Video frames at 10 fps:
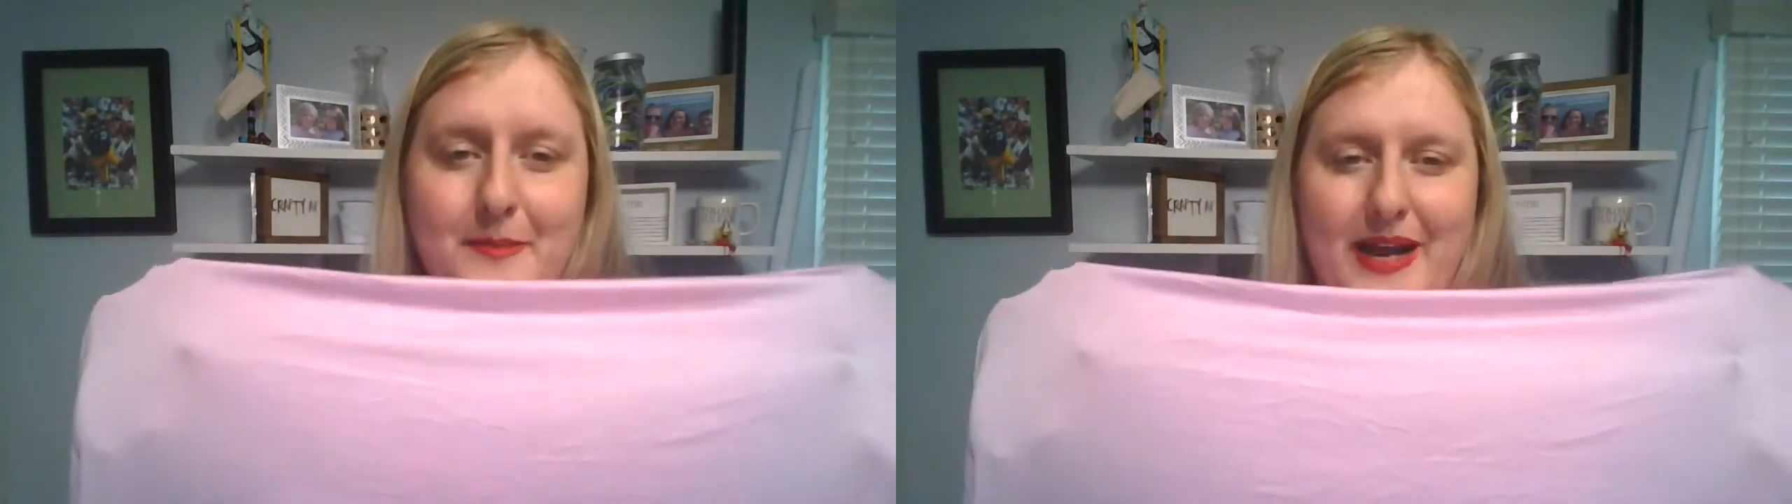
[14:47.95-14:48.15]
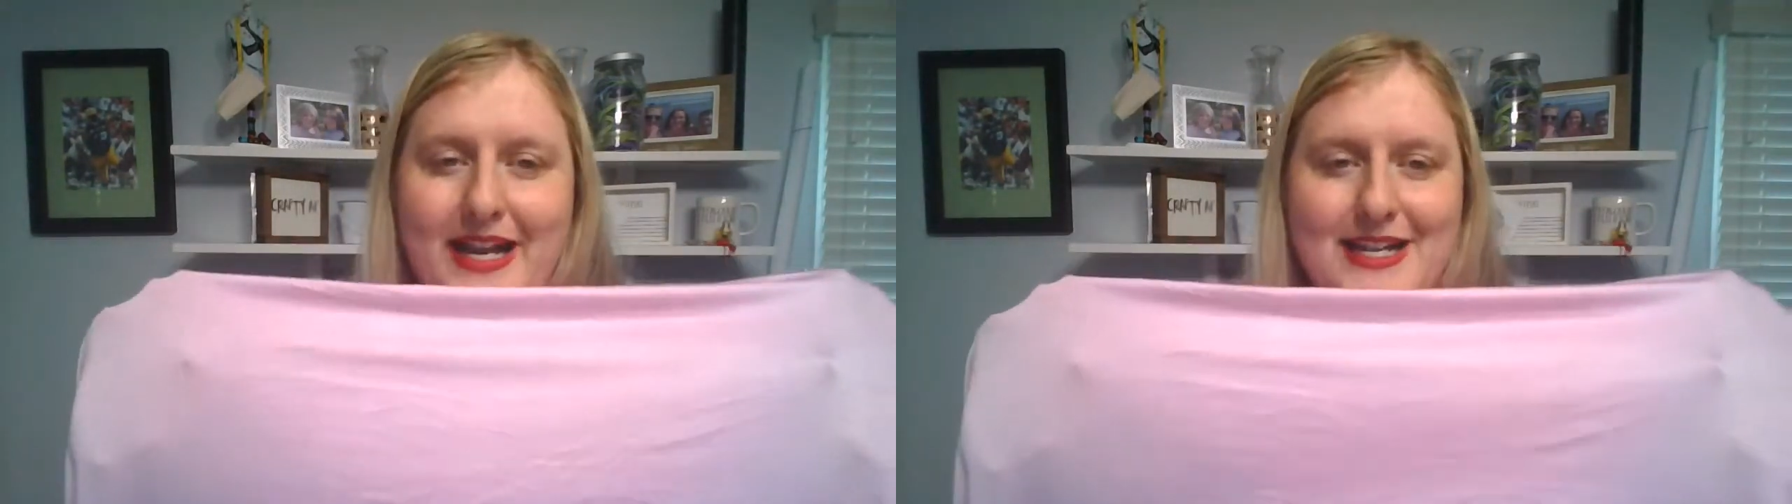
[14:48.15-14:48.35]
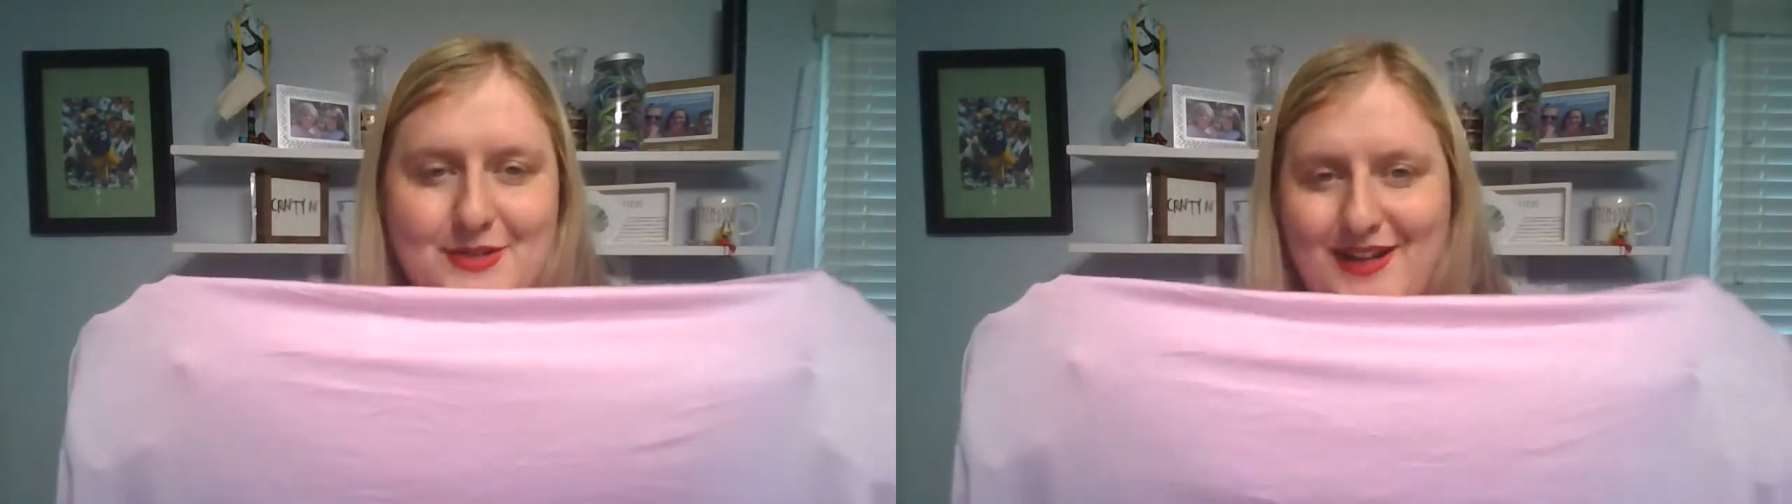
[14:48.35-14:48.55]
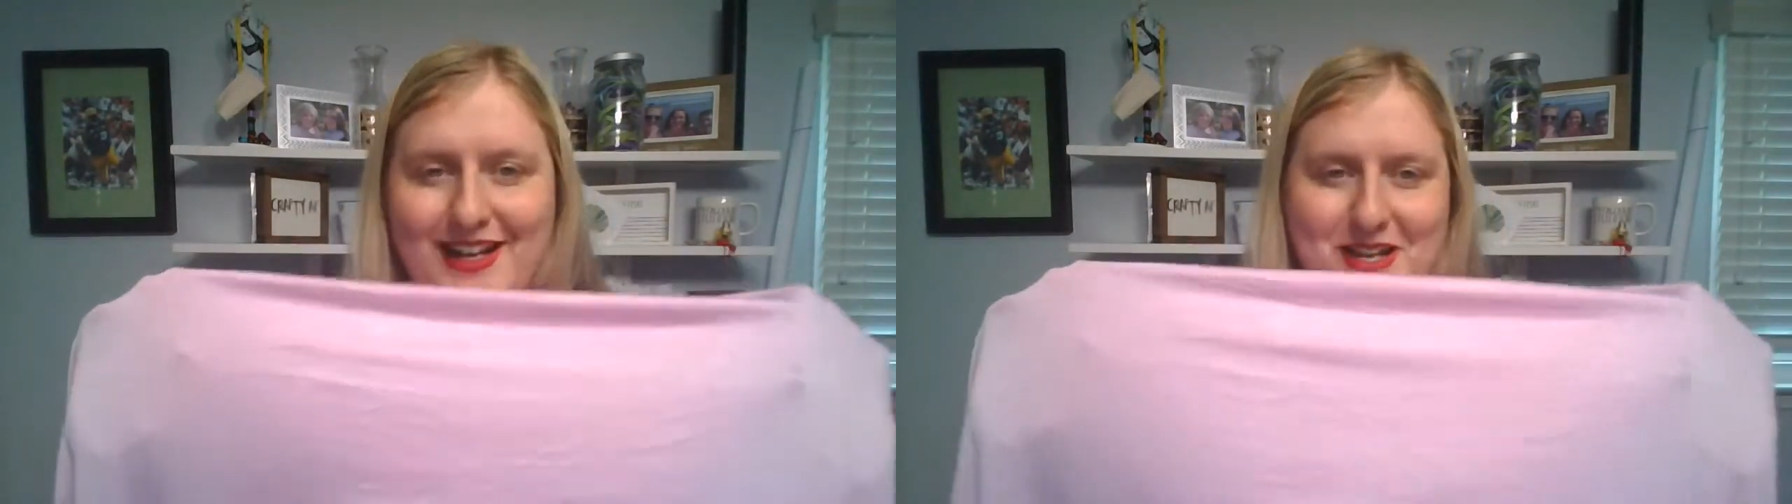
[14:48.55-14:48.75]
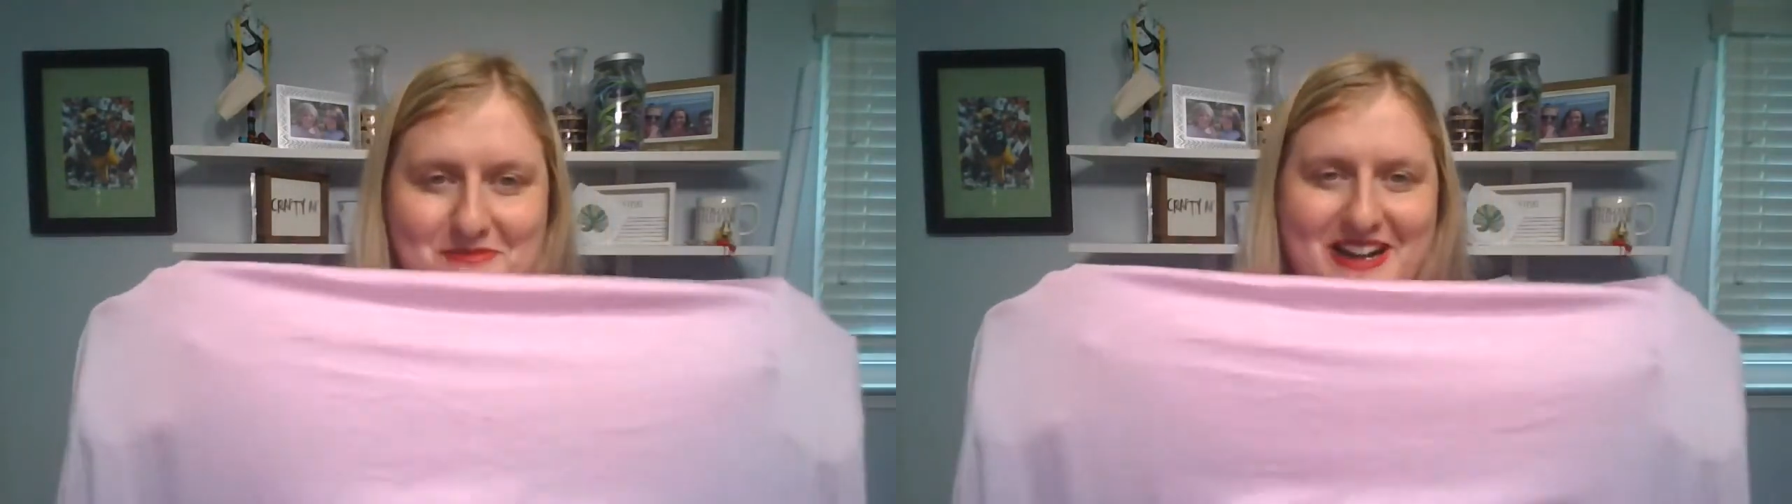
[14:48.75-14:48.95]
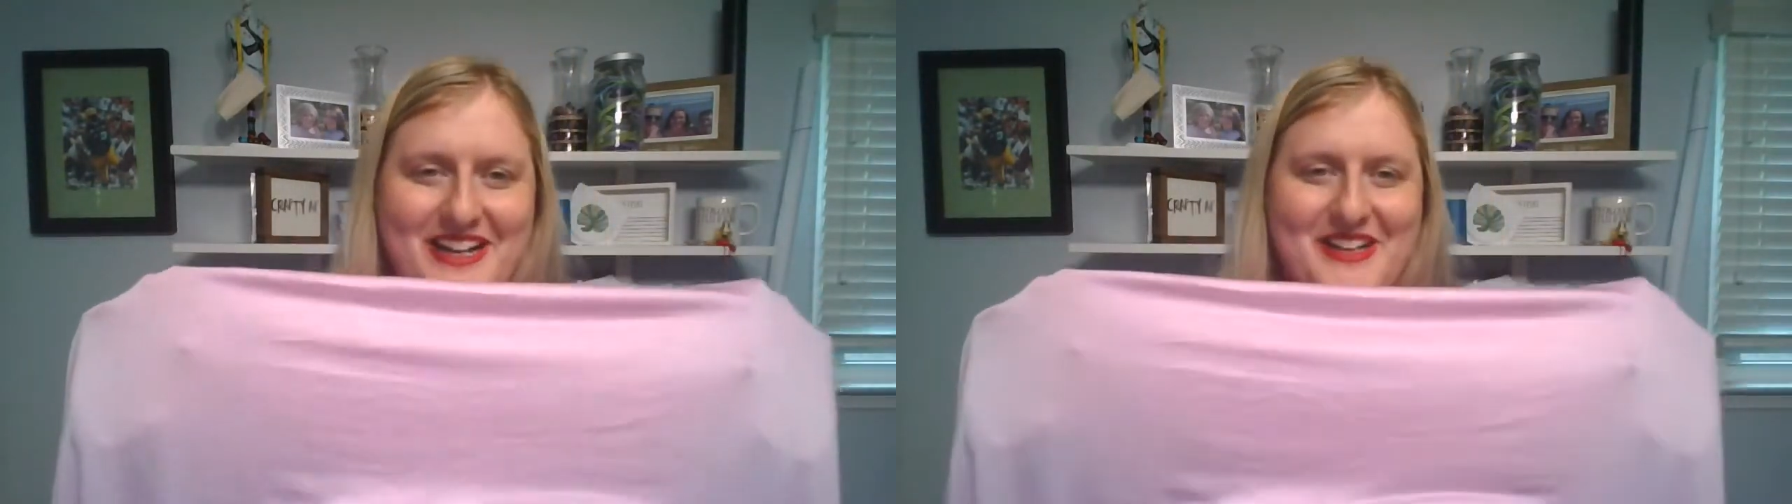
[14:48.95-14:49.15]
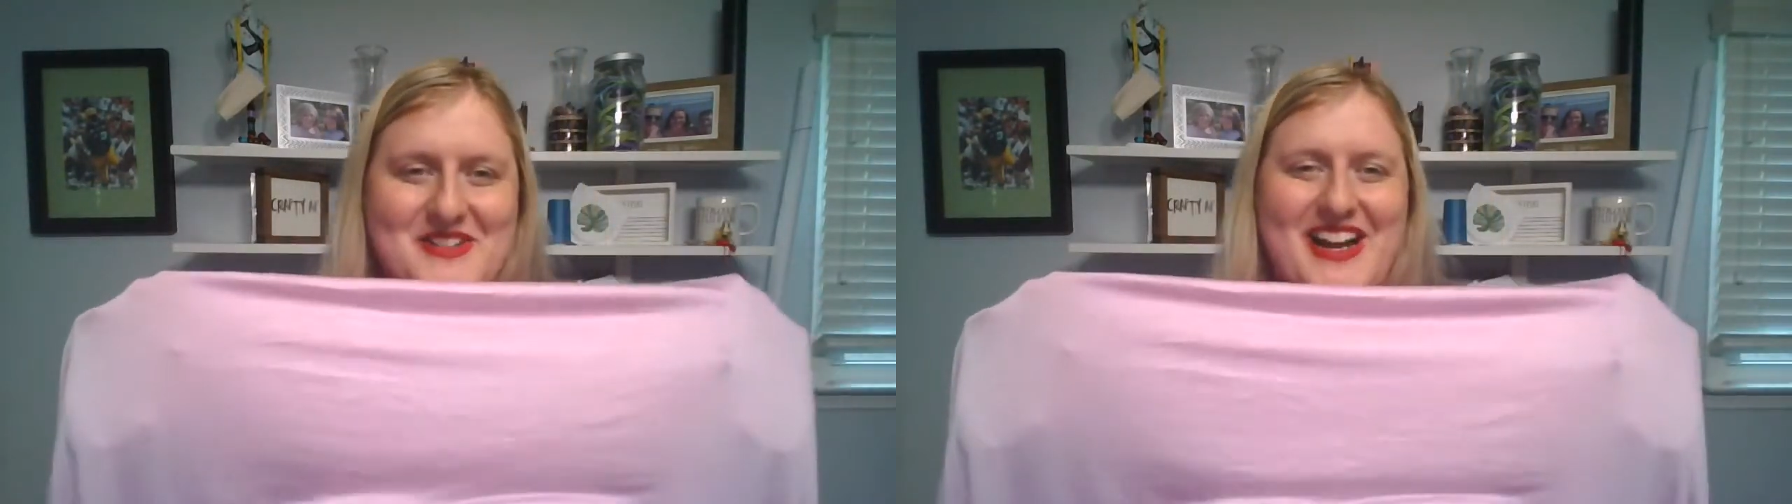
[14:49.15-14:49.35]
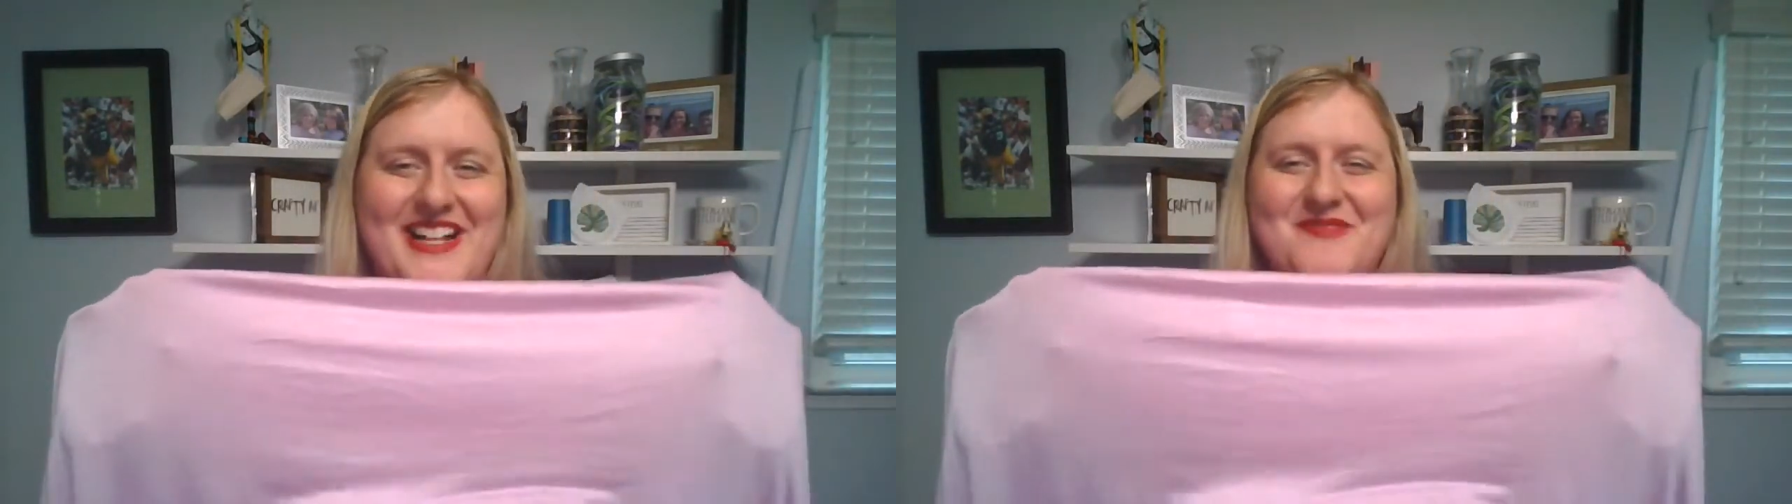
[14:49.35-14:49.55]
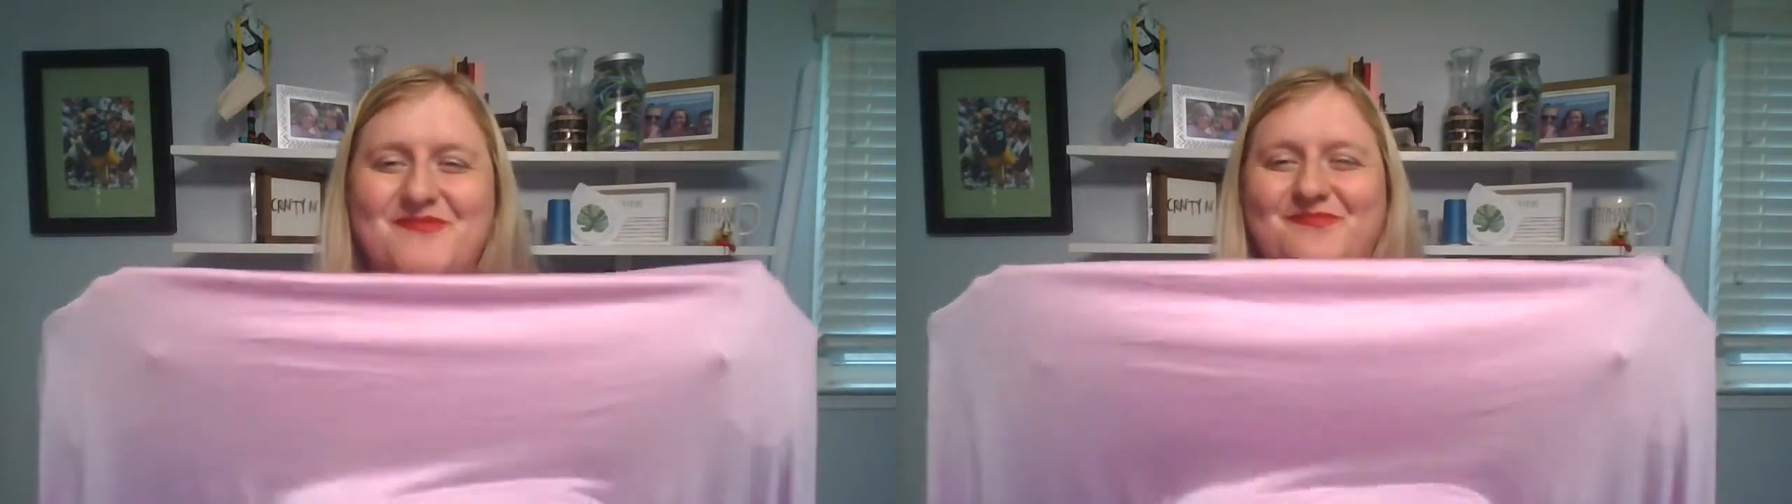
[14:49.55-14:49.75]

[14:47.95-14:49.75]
buying it so I can keep buying it, okay?